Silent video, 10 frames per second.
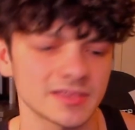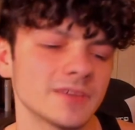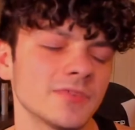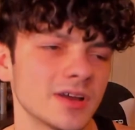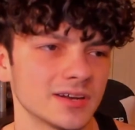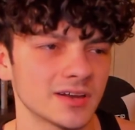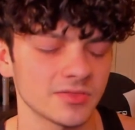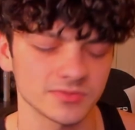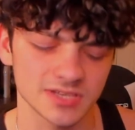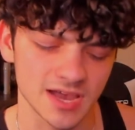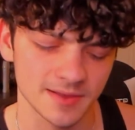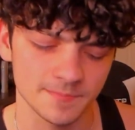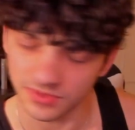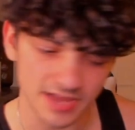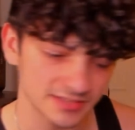that fight another
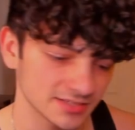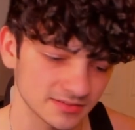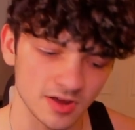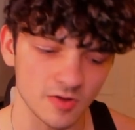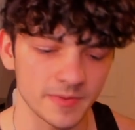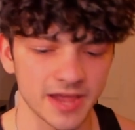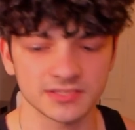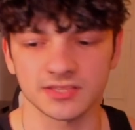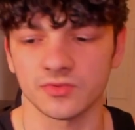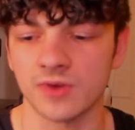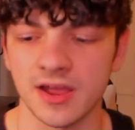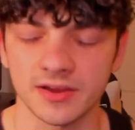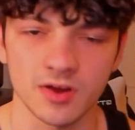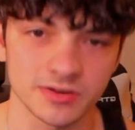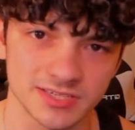time. Let's go back to the Ryan
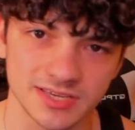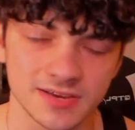Garcia